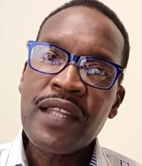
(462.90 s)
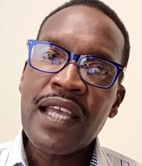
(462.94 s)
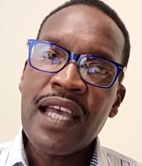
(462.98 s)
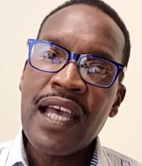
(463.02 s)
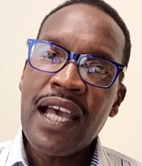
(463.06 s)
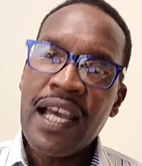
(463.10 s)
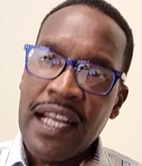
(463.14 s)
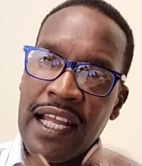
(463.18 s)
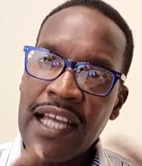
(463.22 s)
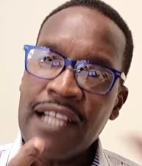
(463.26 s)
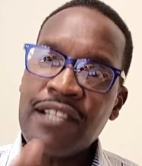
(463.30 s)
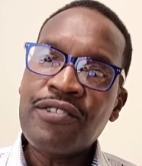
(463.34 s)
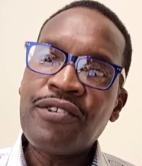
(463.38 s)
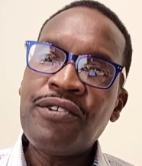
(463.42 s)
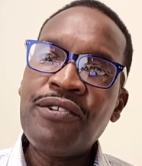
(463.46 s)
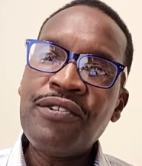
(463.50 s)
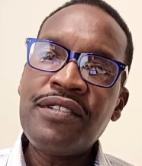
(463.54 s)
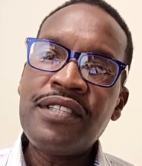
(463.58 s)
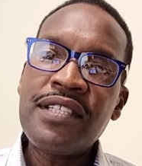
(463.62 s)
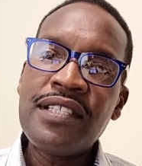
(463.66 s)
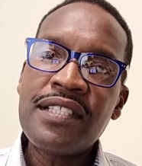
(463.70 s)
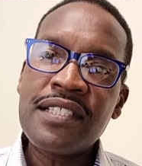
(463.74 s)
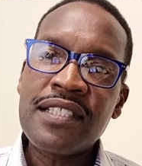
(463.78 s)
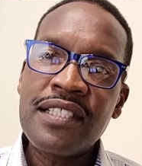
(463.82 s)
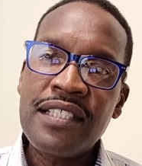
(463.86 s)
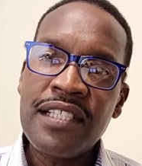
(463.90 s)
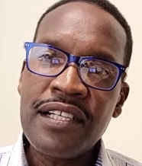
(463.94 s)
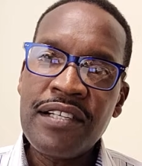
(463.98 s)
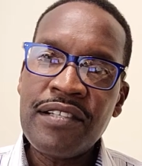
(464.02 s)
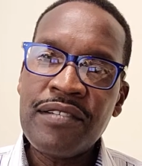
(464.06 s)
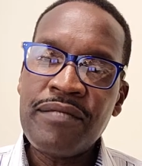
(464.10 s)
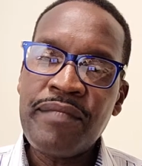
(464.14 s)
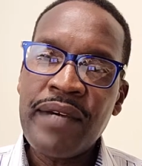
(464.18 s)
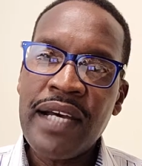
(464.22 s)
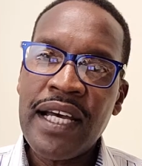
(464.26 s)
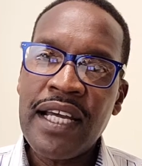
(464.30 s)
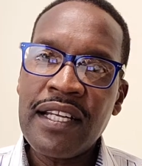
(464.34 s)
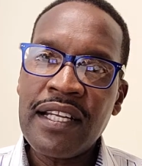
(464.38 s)
And I told this
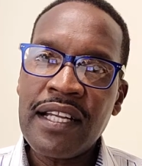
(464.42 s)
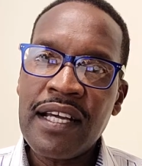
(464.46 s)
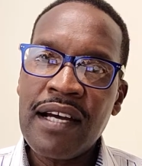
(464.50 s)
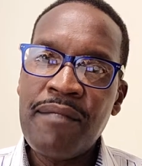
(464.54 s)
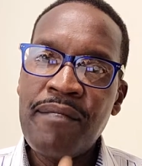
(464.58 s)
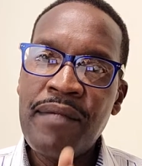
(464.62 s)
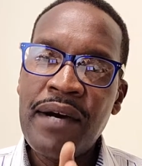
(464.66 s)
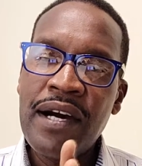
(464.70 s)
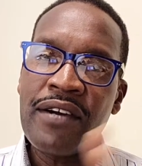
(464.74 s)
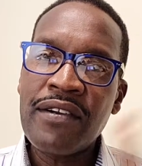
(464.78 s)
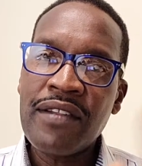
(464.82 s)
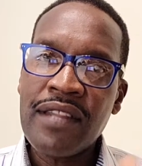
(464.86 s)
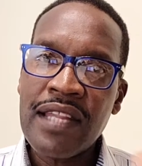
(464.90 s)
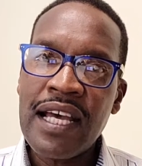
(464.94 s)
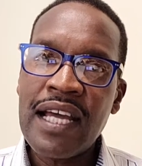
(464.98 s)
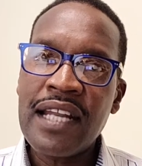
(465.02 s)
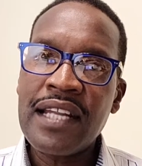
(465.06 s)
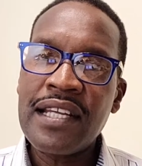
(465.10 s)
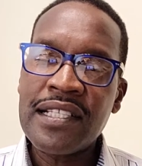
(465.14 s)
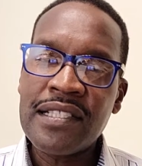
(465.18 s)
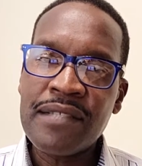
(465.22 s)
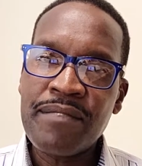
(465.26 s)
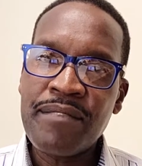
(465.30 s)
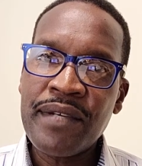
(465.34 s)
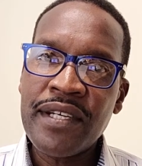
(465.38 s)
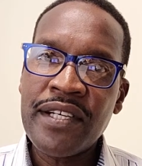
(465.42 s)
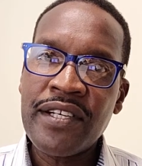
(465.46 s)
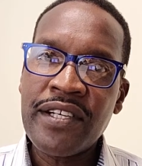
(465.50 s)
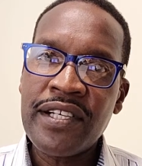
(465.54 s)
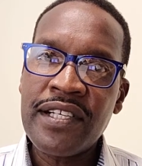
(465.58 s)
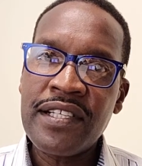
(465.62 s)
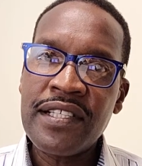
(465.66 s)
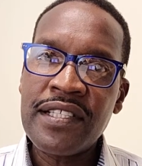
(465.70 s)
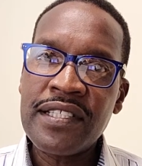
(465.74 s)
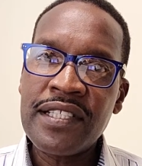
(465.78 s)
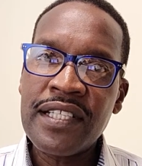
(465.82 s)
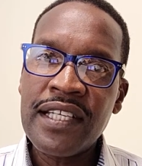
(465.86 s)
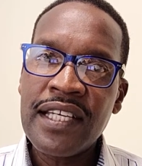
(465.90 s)
gentleman about that
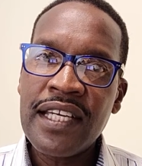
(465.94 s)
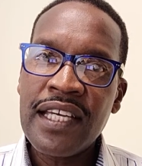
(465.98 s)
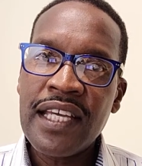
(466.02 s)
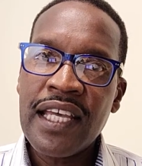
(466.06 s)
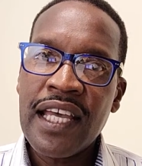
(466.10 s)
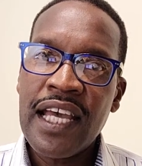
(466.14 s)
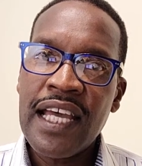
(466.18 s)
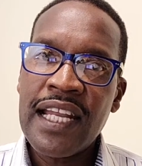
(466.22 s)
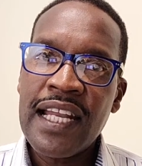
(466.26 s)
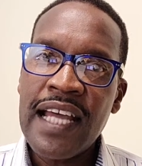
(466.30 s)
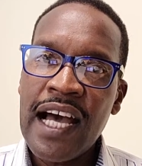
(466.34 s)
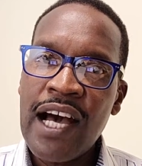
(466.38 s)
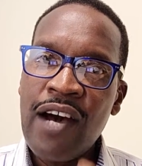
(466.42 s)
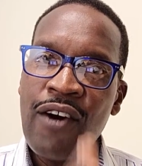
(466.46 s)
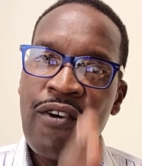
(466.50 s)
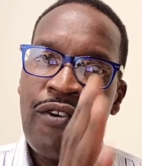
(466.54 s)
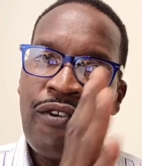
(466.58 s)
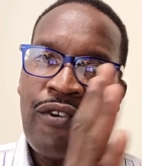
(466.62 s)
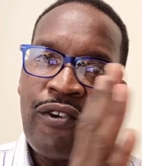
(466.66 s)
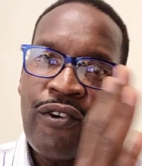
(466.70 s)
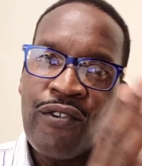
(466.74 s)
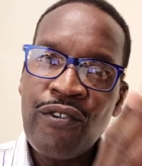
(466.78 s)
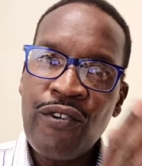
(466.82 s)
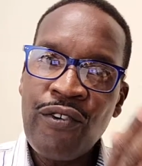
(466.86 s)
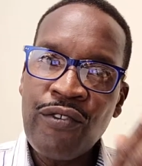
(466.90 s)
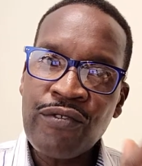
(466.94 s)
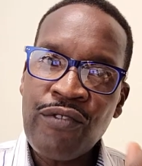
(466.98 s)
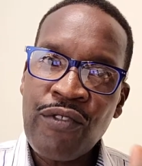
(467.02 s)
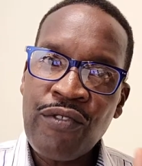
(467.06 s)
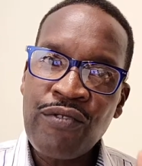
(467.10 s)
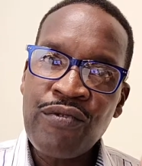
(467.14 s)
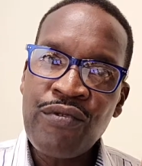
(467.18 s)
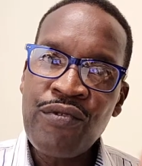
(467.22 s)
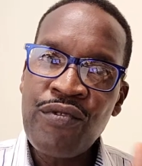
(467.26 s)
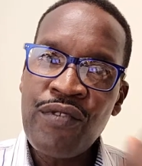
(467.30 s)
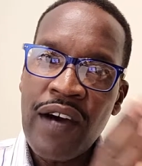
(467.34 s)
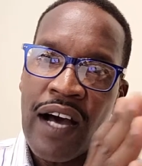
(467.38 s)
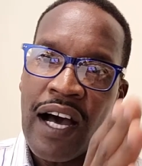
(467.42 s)
experience and how
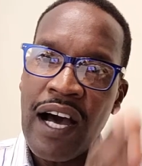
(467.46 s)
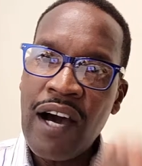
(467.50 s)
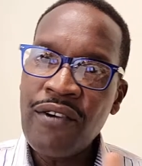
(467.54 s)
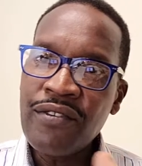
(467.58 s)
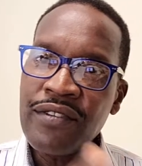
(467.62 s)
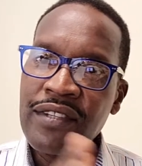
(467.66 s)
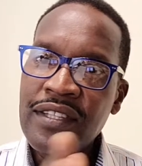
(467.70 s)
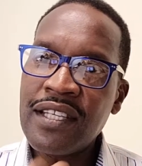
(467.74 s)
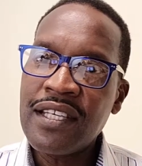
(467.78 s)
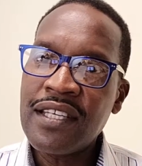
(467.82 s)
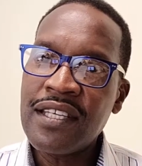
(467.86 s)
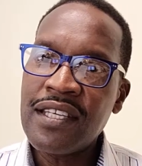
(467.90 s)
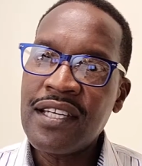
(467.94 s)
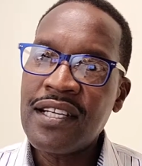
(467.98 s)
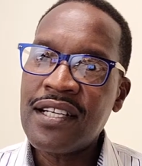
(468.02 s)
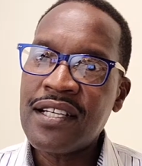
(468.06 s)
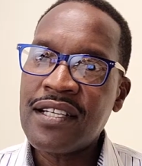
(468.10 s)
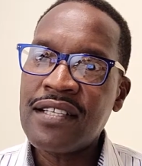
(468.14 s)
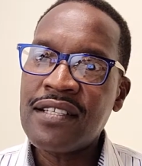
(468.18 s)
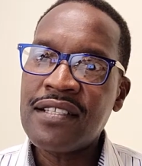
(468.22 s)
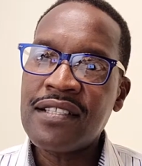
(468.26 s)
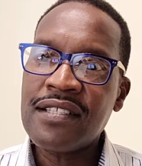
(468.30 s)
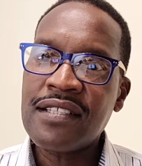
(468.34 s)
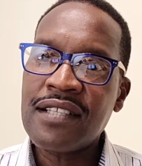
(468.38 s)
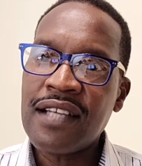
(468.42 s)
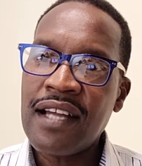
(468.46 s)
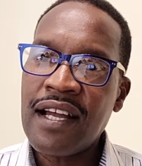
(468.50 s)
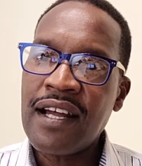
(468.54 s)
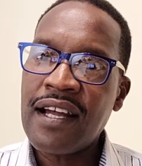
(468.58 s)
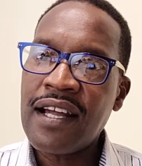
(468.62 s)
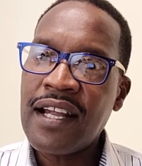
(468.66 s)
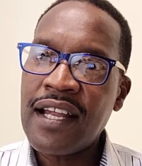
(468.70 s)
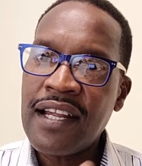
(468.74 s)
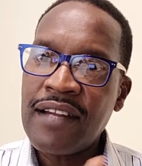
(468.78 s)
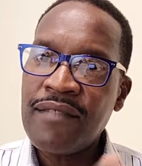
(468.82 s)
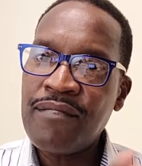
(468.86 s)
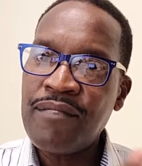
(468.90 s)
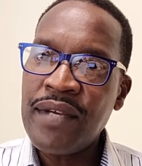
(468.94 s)
throughout the years I
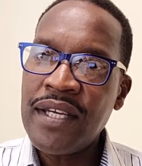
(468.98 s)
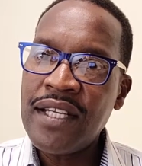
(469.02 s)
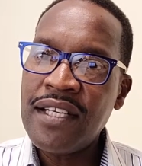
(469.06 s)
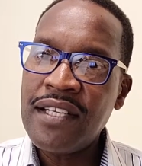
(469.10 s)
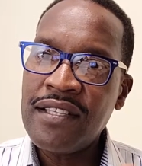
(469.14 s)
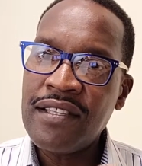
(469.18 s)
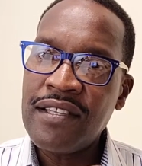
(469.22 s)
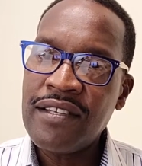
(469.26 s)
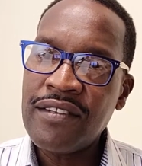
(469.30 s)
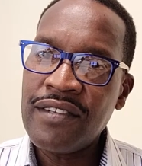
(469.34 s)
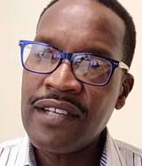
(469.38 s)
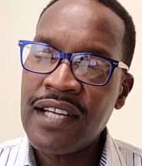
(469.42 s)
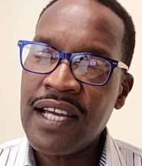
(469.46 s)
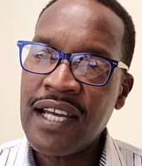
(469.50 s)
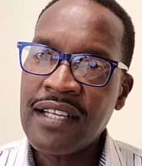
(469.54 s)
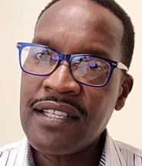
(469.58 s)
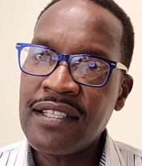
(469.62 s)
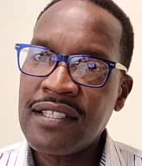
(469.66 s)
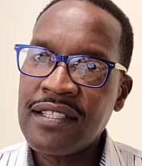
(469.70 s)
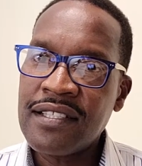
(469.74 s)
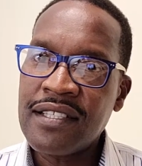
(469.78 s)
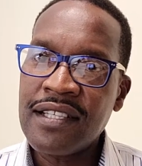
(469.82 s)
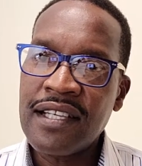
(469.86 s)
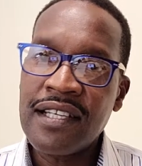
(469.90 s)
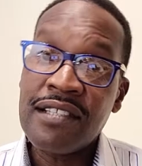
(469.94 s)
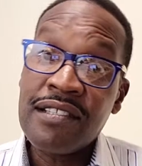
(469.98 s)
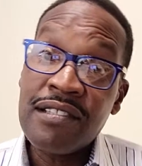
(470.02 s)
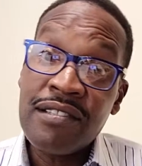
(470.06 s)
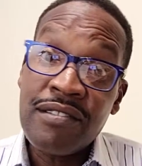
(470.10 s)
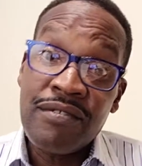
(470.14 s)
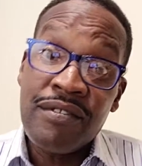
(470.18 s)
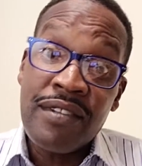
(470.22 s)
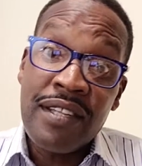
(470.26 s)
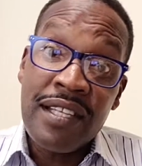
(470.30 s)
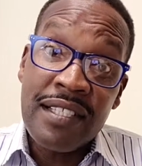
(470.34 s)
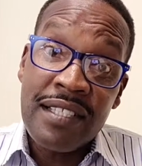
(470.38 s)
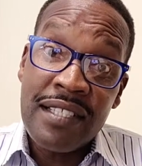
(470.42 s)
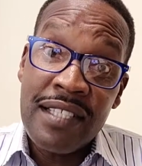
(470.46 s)
had been in the United States, to
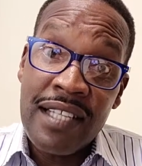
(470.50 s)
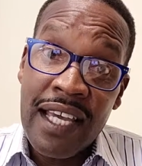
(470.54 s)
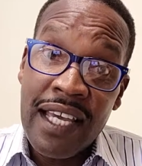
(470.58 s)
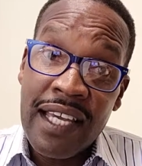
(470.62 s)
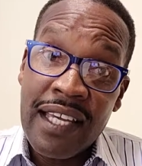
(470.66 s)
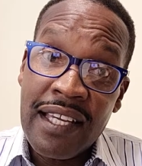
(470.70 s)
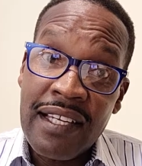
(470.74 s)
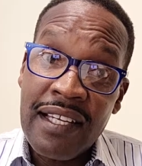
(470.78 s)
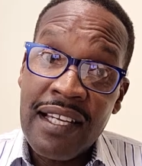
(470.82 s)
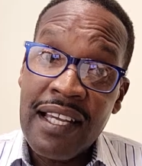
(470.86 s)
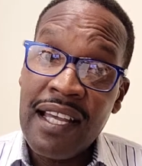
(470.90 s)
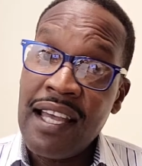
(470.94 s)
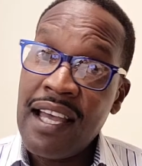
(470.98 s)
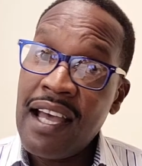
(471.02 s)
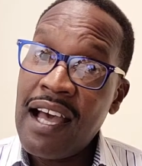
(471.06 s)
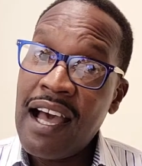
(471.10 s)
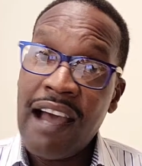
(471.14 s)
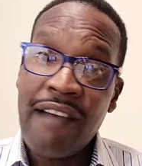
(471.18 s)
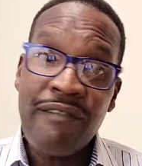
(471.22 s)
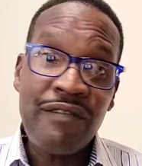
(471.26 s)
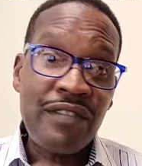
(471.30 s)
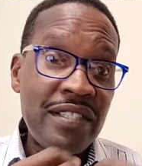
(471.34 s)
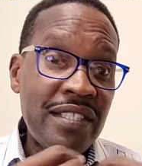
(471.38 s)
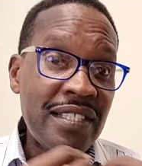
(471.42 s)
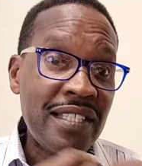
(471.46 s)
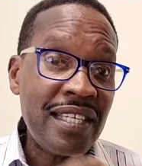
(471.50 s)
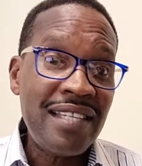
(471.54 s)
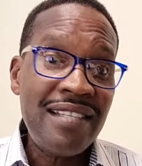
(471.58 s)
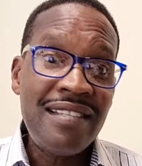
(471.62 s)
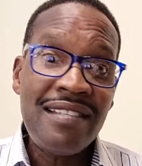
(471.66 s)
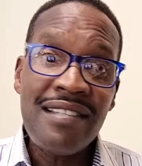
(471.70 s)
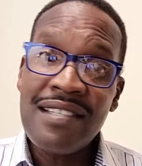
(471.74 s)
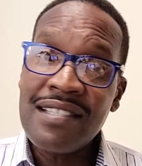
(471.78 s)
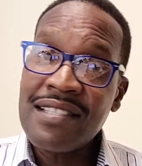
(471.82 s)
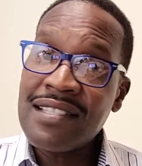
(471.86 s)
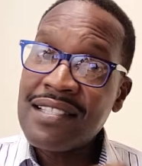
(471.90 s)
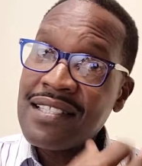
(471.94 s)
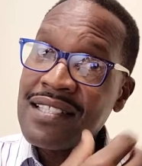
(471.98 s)
this day, I've seen
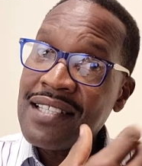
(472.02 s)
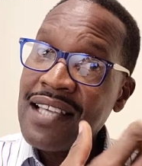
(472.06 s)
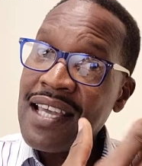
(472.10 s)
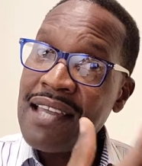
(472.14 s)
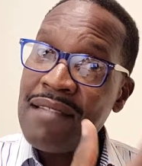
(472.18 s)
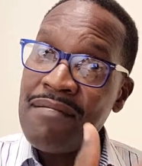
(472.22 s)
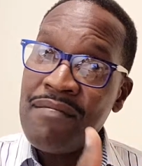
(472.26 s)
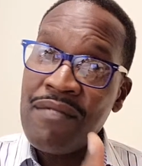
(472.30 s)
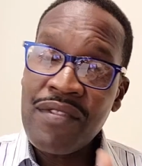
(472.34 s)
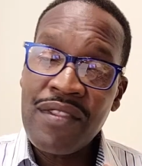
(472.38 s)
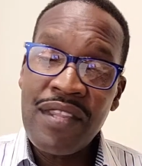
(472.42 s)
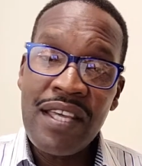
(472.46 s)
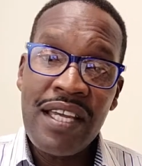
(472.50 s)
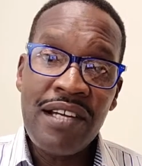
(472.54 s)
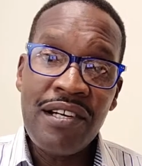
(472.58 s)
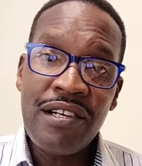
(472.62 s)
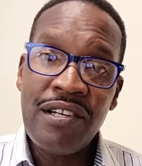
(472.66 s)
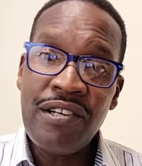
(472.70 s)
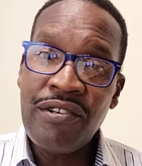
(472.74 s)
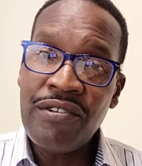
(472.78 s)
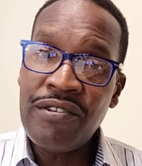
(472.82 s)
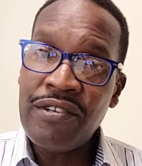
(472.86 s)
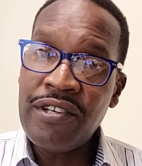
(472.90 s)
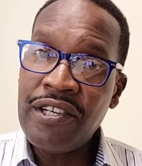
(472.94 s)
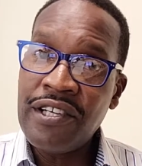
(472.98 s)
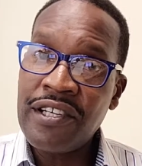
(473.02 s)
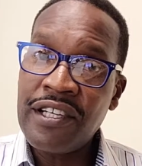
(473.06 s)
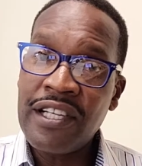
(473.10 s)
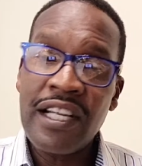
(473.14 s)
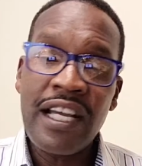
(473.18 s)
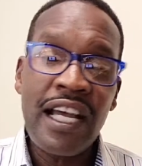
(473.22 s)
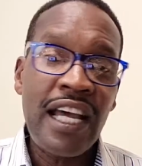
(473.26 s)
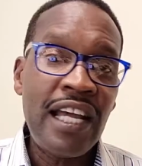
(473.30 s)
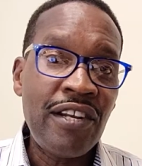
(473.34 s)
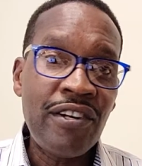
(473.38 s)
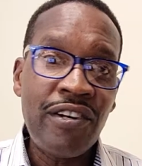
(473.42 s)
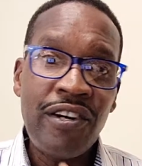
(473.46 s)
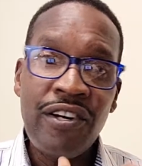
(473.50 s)
the same thing go on
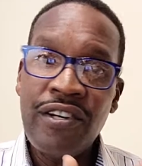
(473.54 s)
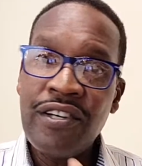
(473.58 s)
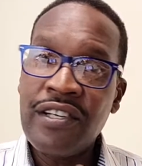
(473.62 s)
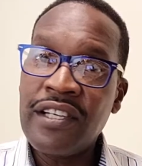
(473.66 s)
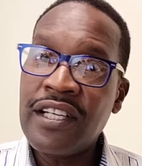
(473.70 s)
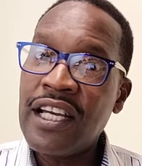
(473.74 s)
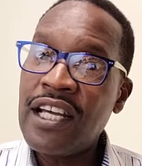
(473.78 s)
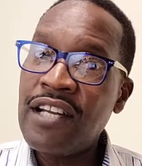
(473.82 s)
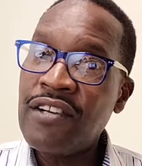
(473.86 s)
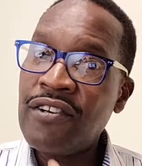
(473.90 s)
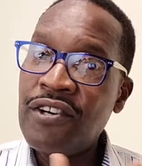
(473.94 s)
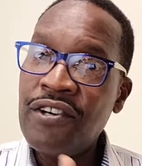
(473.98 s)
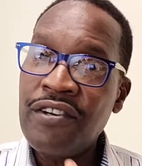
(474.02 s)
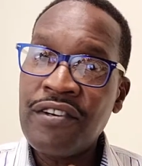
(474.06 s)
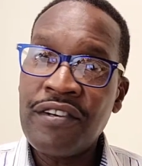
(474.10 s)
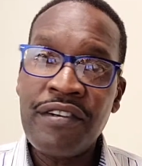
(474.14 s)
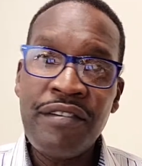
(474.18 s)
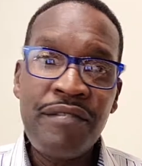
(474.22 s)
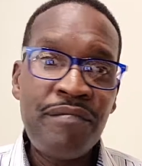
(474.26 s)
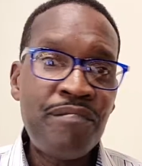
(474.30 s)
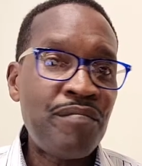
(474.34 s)
and on and on.